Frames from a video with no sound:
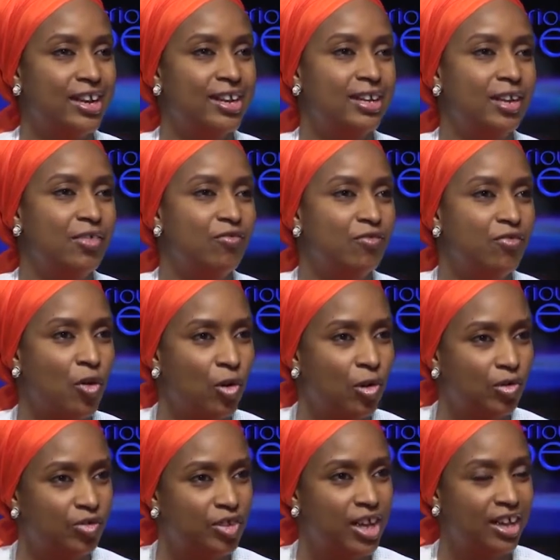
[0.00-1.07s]
or getting
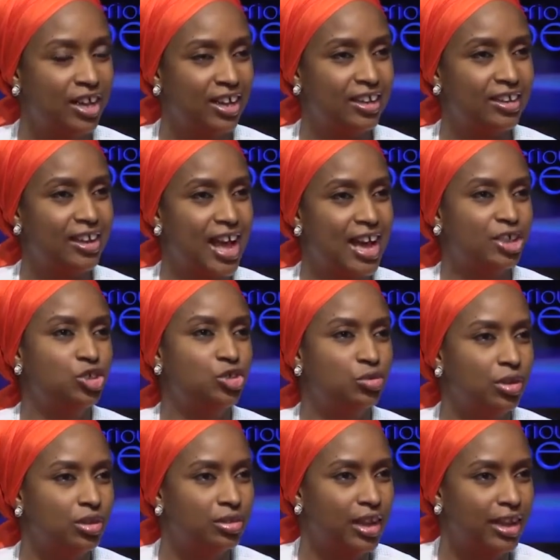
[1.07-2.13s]
involved in
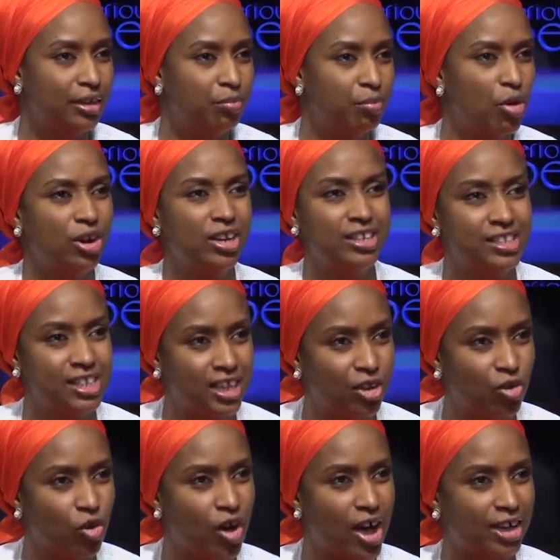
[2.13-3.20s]
actual, like,
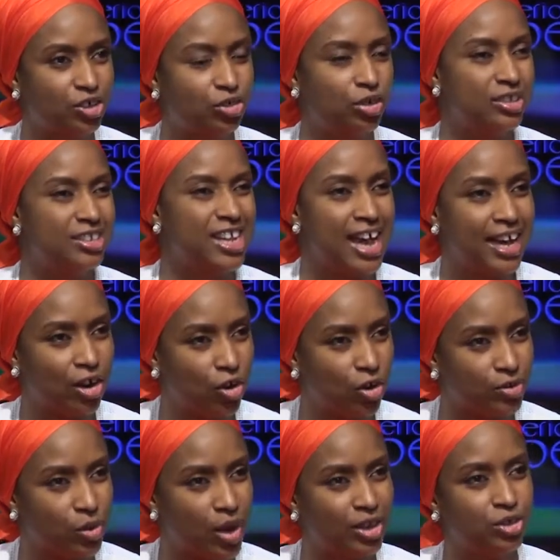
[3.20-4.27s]
politicking or actual
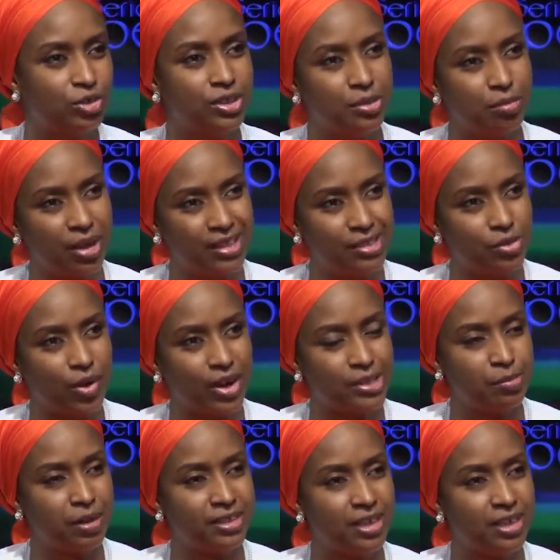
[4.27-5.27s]
dialogues or actual debates. You're